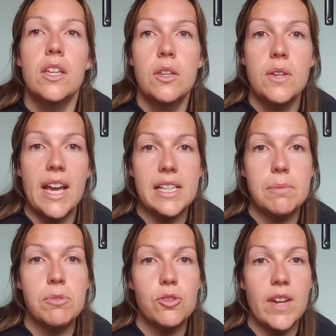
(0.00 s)
you get
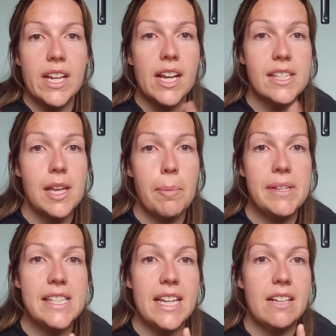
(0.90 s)
some string, cut it up
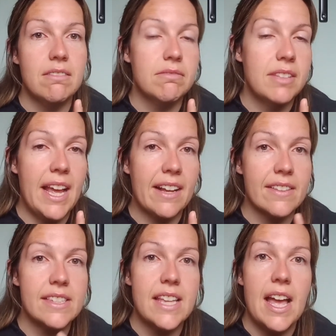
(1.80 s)
into little
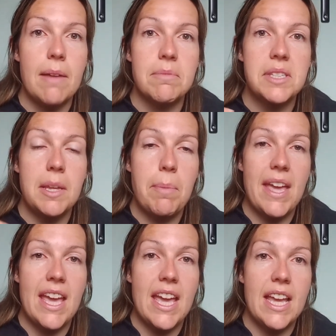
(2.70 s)
lengths, dip
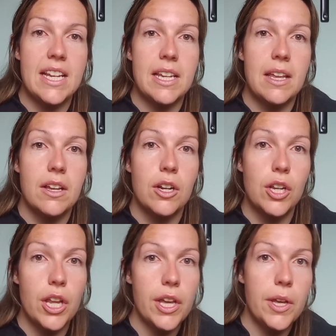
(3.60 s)
it in
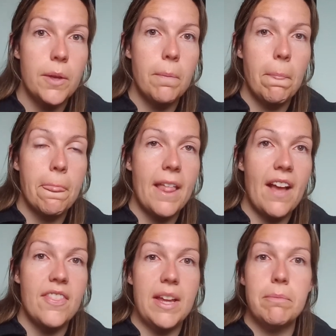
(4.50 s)
glue
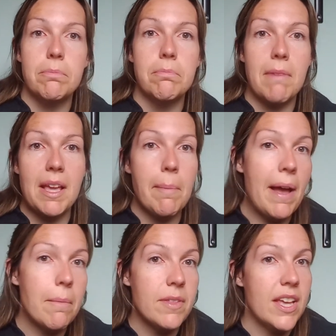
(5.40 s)
and then make a
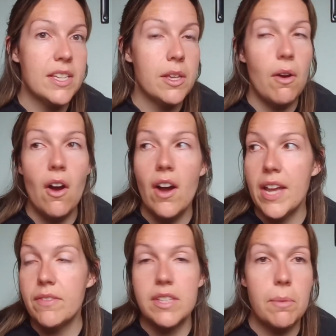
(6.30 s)
pattern with it. So
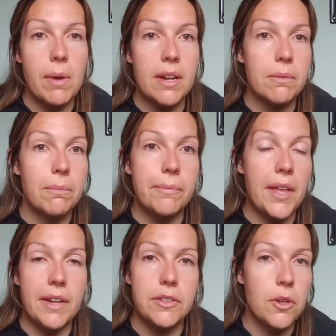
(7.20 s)
I've done one
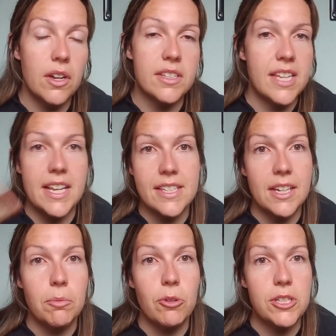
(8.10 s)
that you can't see because the
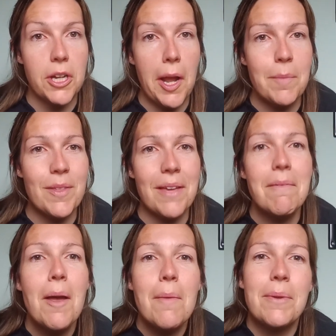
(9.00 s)
little boy took home with him,
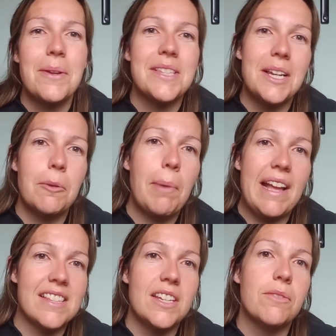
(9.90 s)
but it was a little
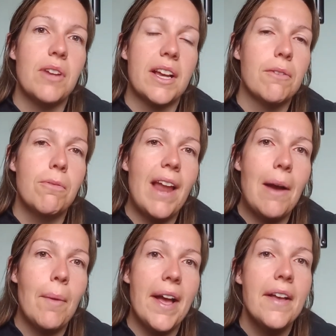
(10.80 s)
pattern of like a
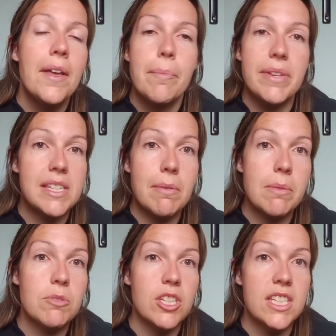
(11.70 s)
flower, but some of
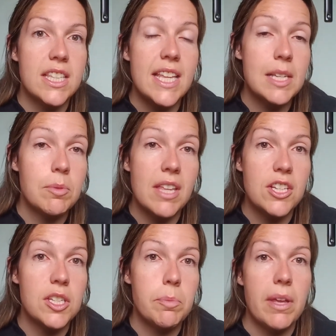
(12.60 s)
them just did this where they
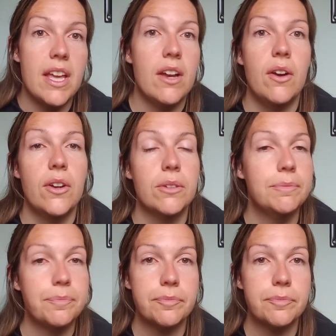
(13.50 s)
just put it on